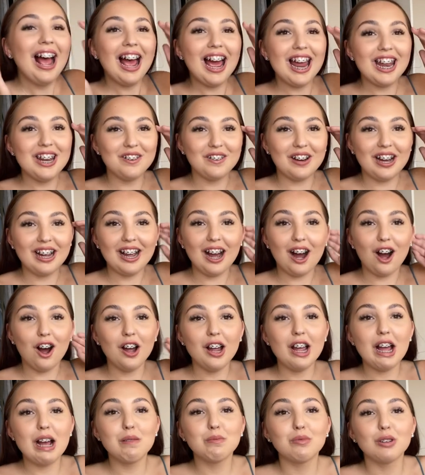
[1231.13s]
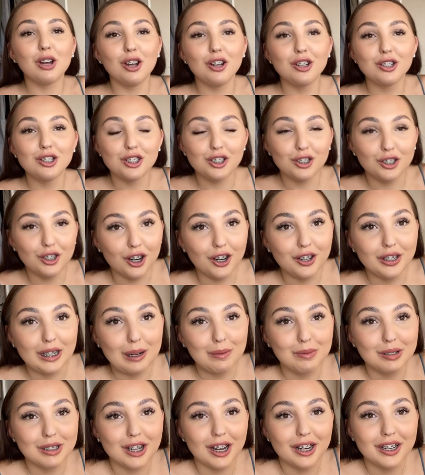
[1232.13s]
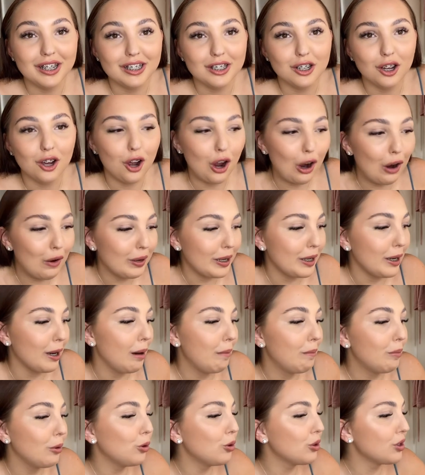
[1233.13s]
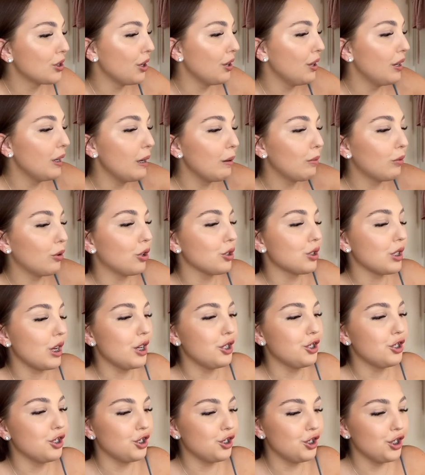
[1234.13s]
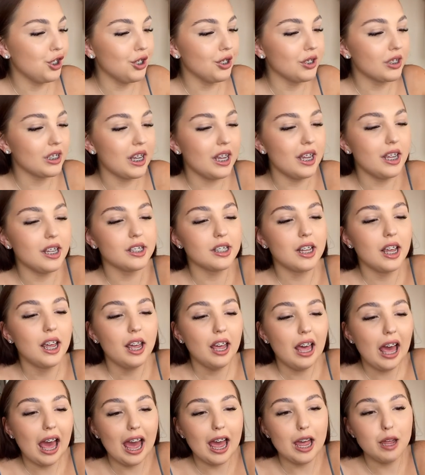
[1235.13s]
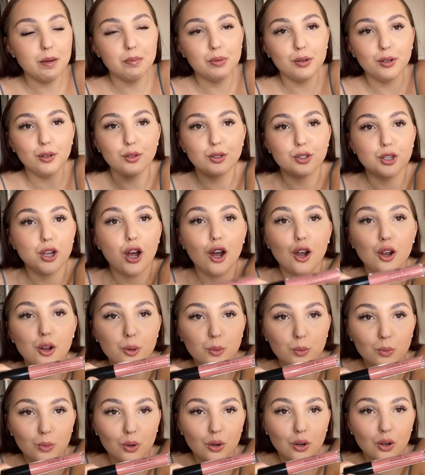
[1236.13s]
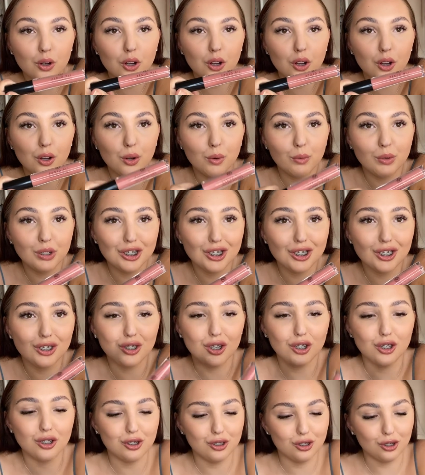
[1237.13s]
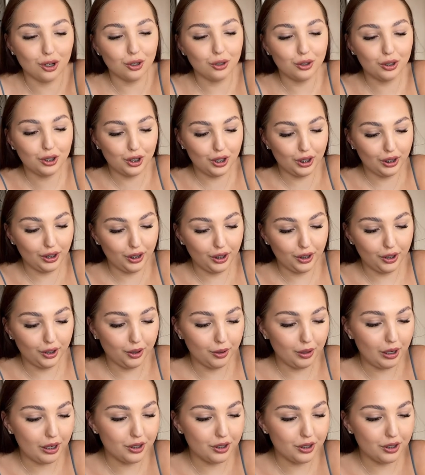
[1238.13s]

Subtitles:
Anyway, I am going to go now because I need to hurry up. Also, the lip gloss I just used is a Boots Own one, which is so cute.